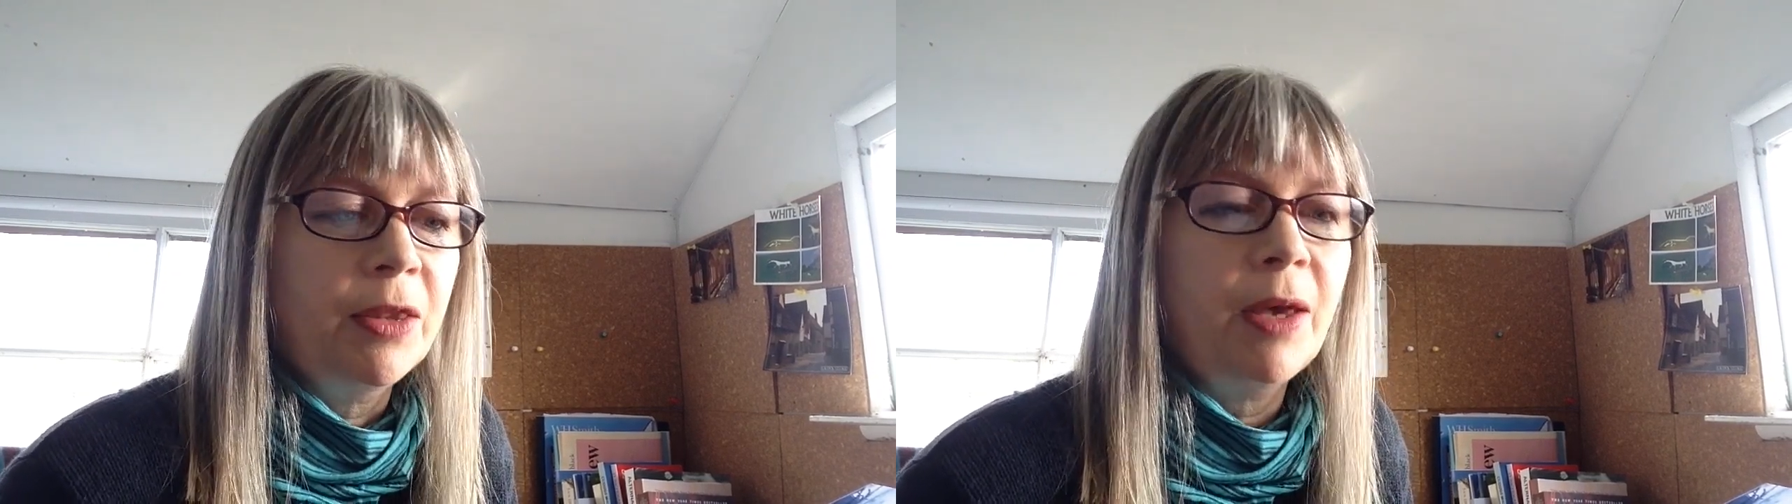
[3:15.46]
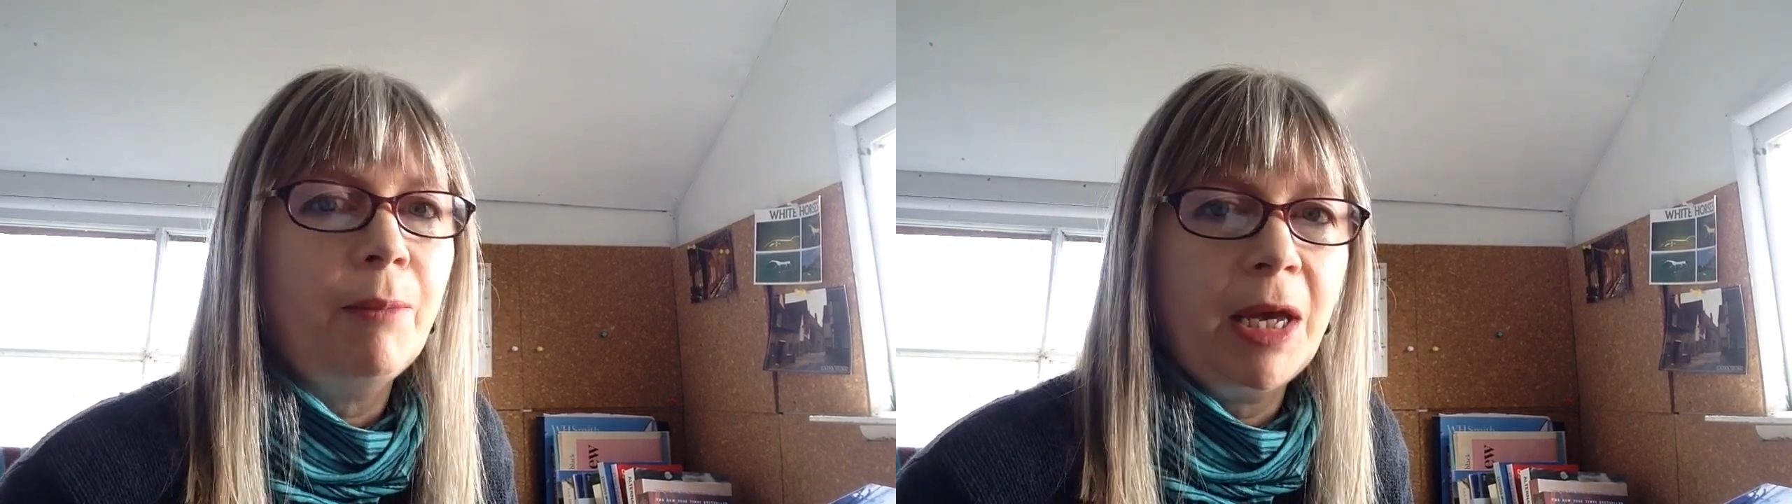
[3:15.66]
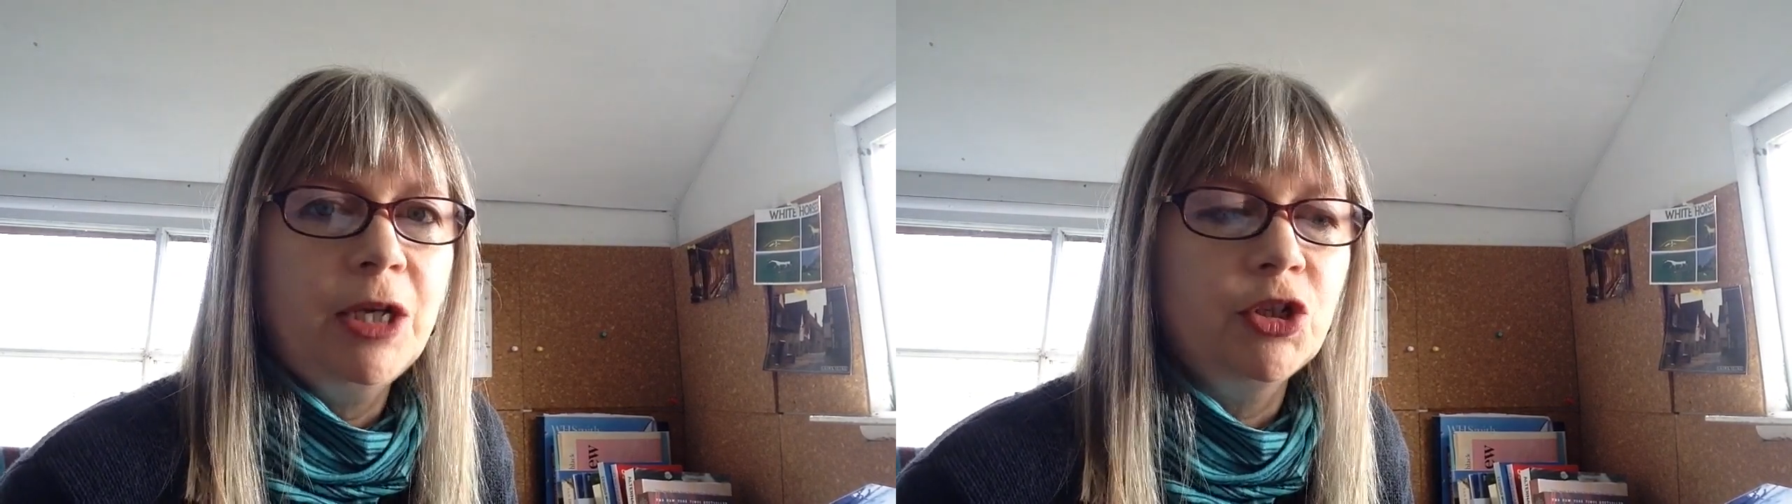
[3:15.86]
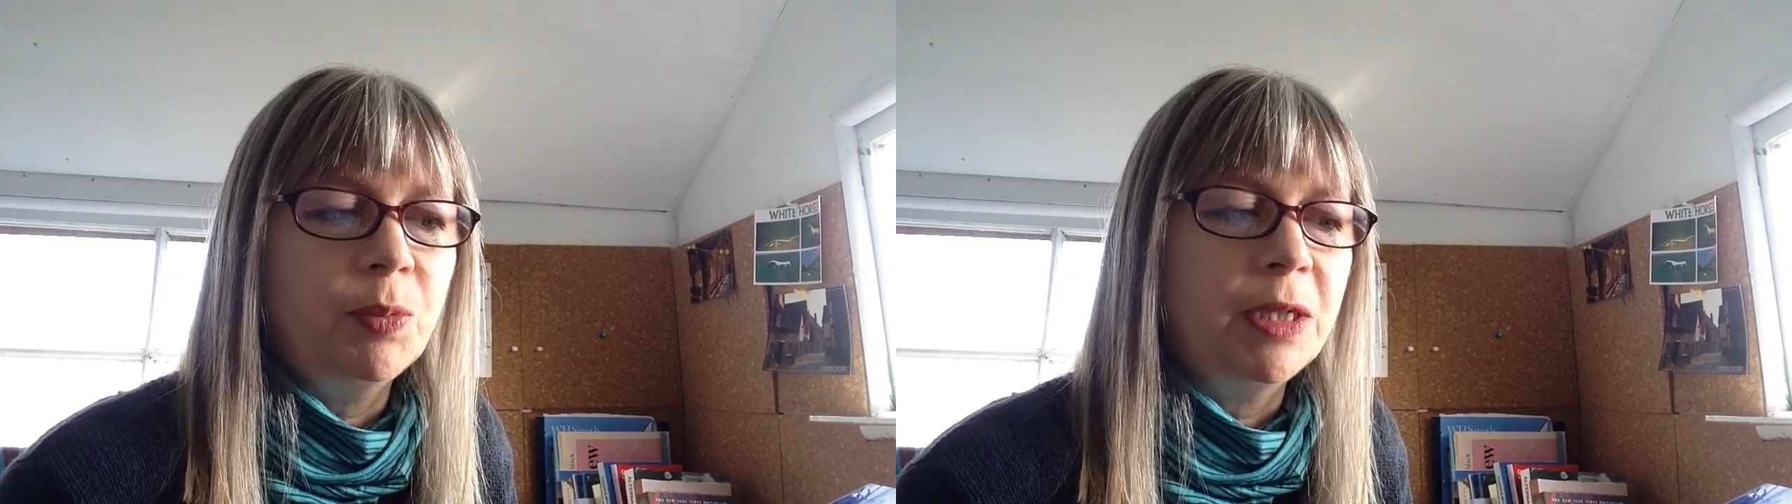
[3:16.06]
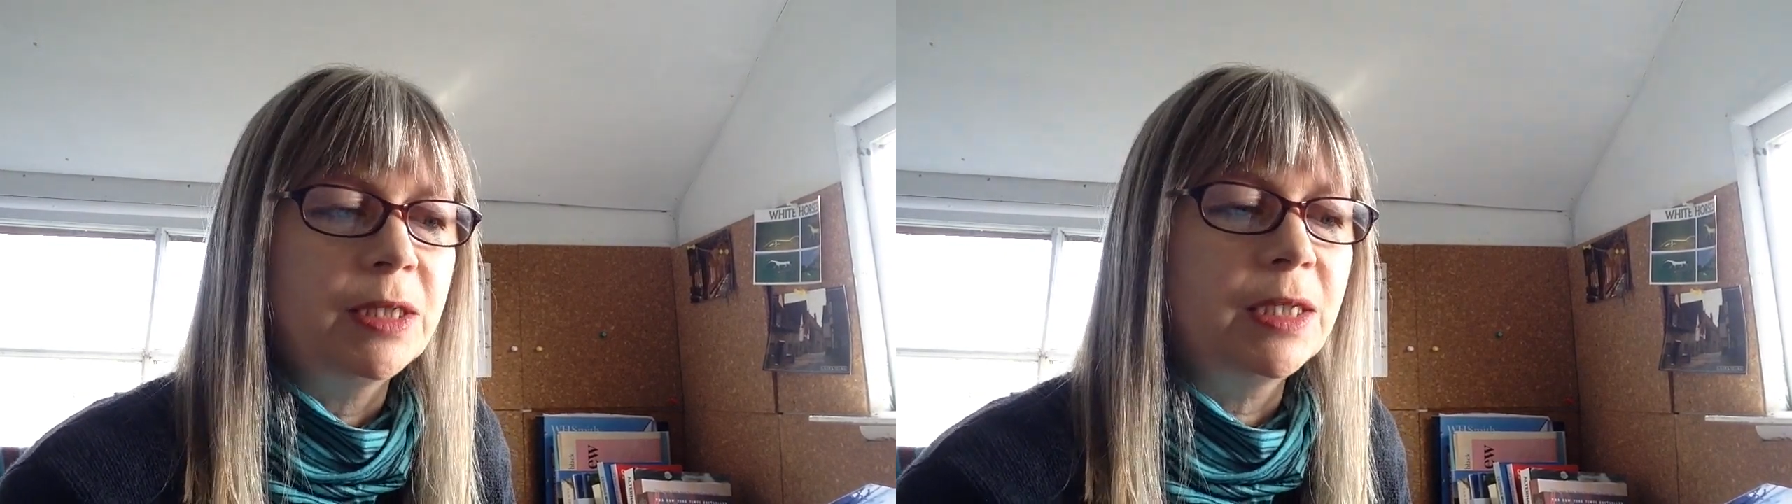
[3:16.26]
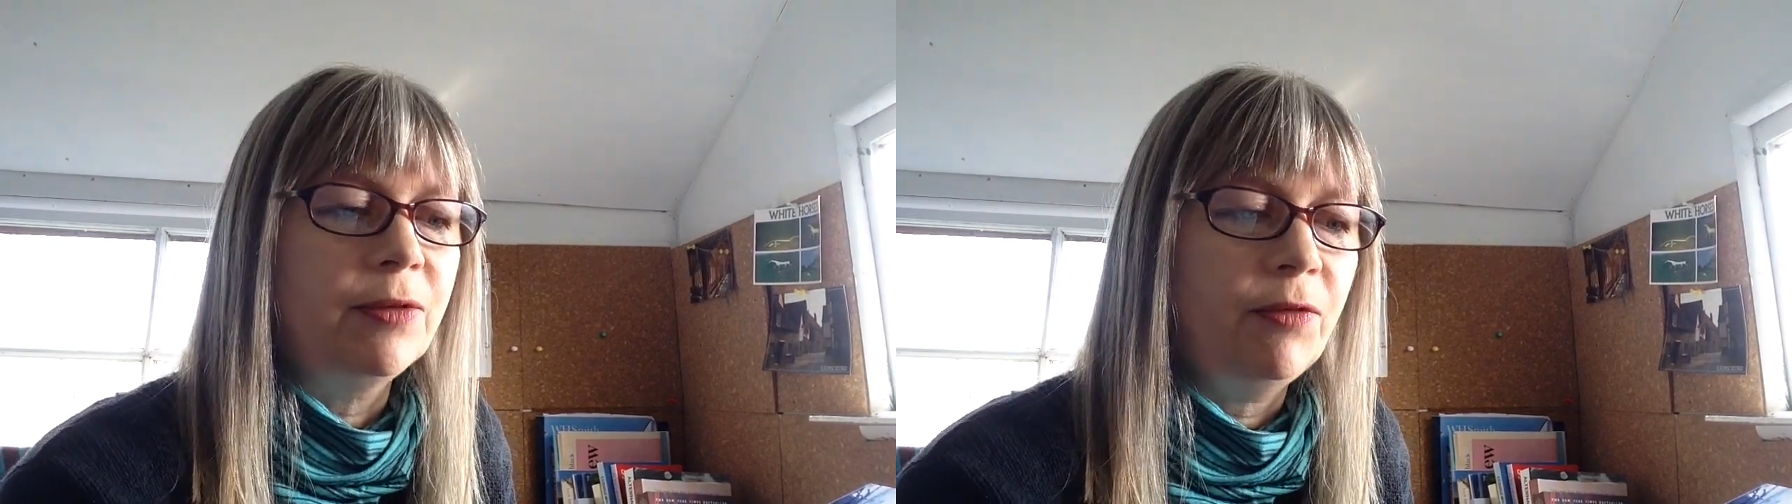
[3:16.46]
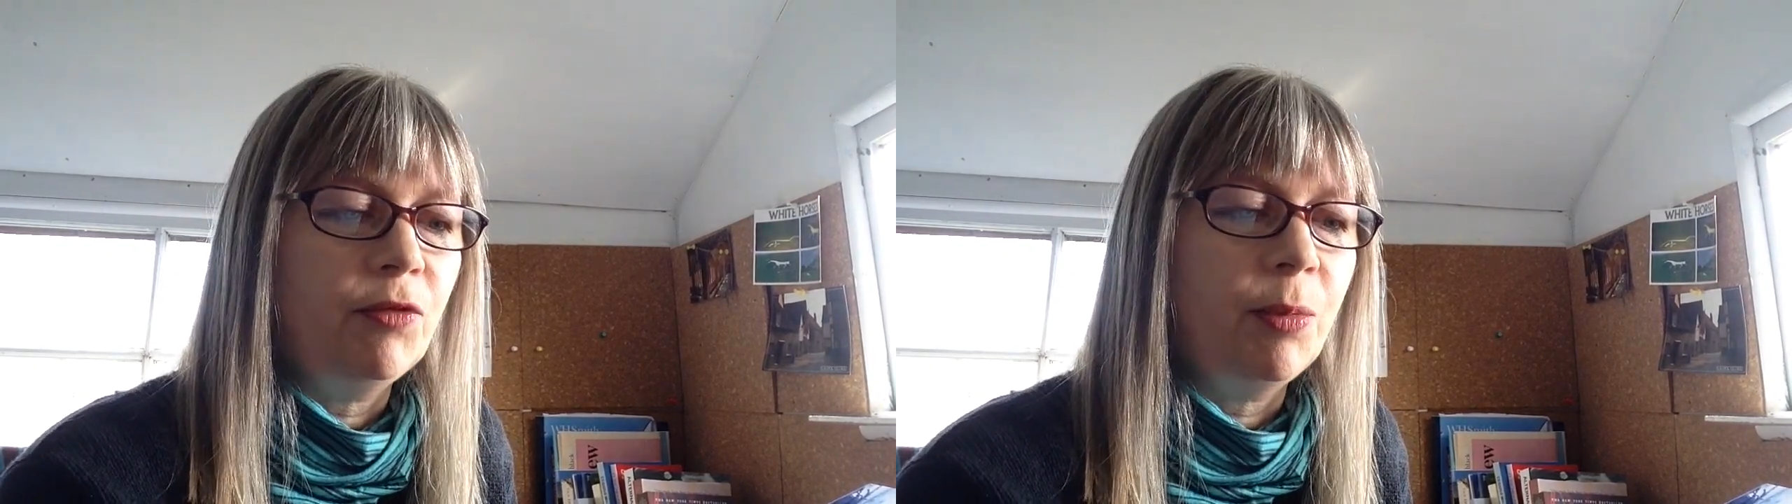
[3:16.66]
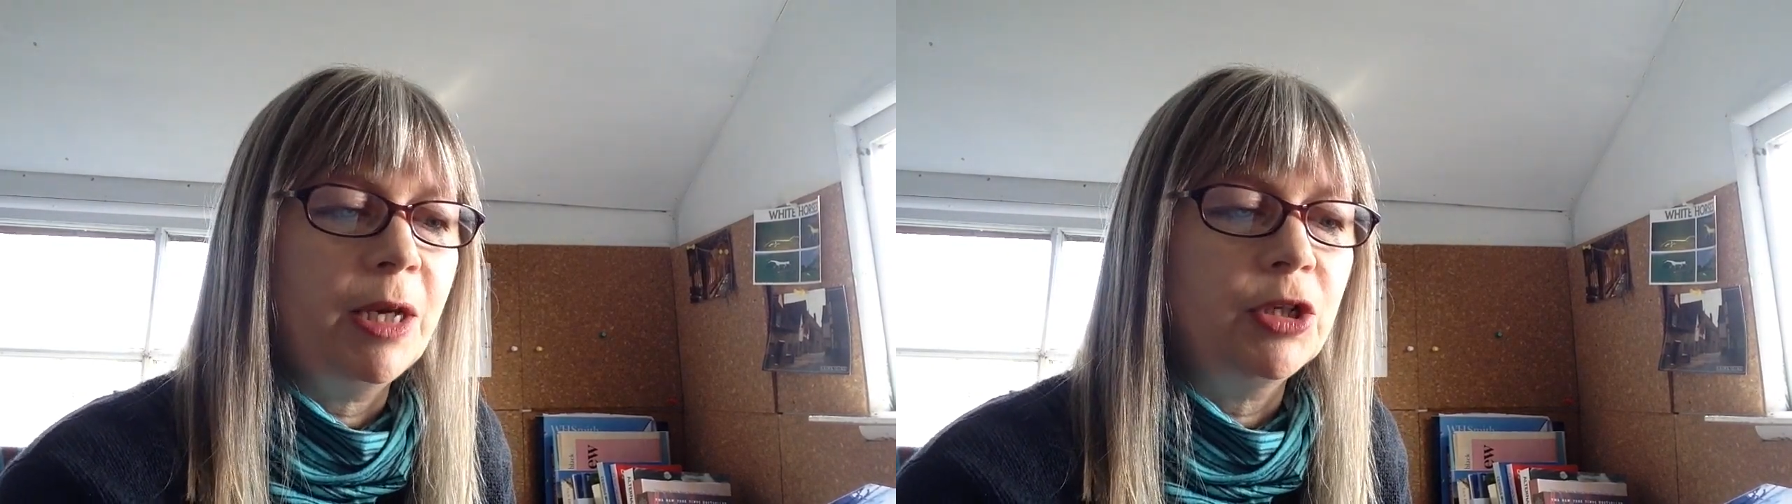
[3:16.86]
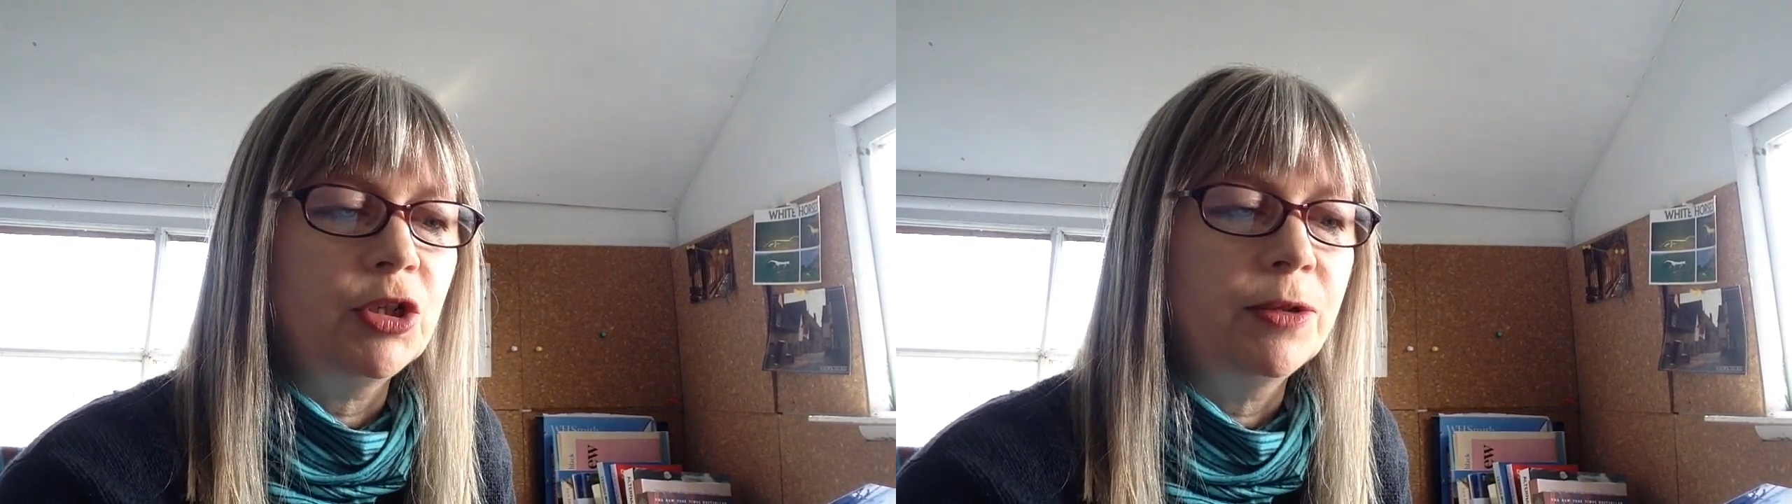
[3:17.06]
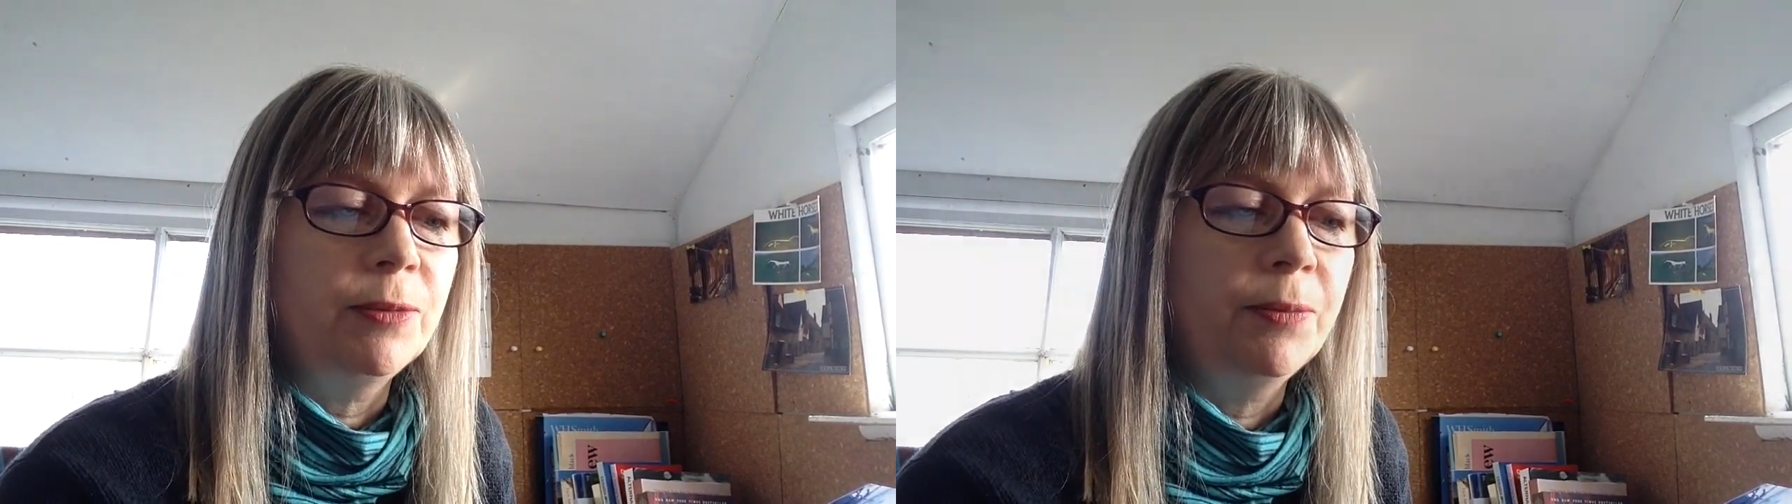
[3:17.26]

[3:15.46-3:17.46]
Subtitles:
They're major pieces of information.